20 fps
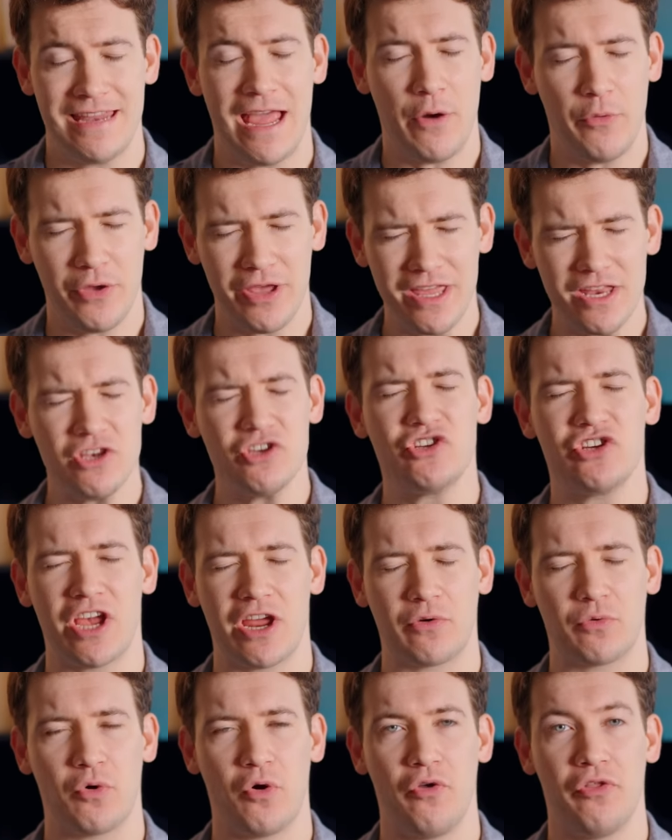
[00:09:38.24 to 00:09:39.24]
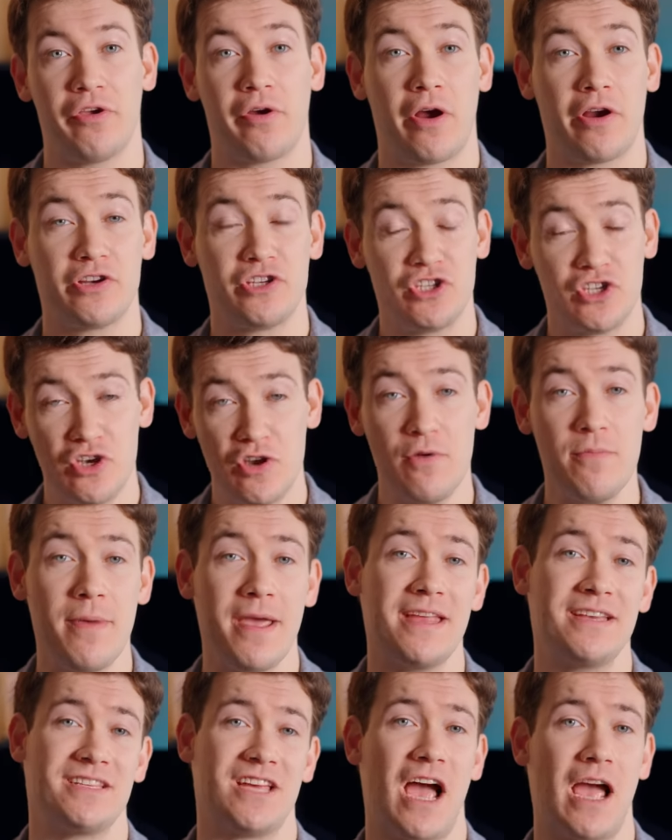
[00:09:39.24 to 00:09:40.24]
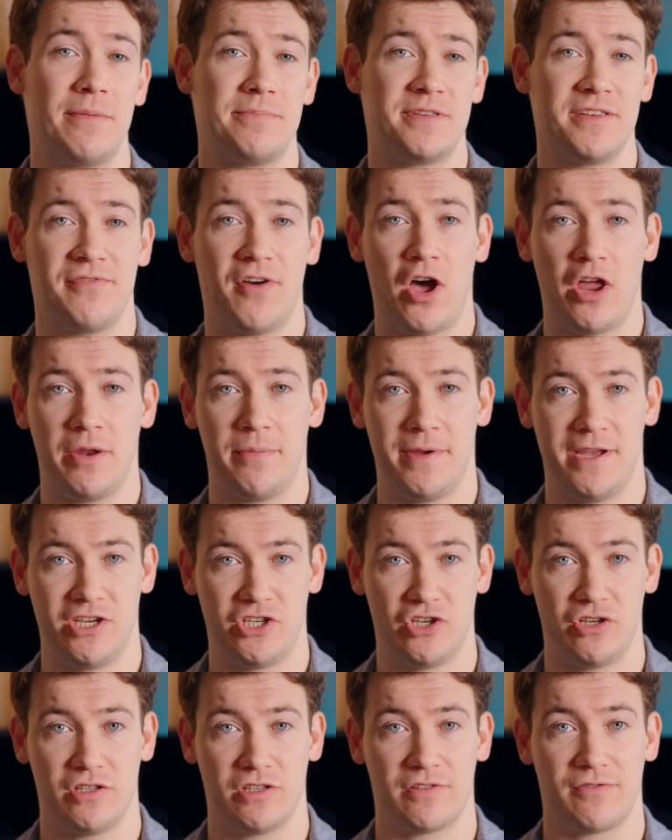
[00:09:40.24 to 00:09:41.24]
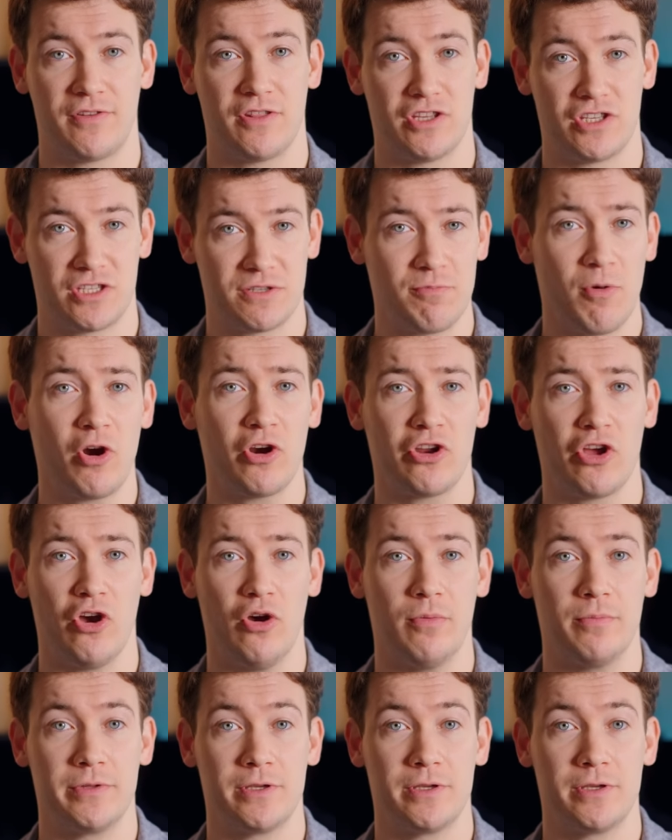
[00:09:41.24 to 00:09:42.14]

Now, in general, there are two main types of automations for the smart home.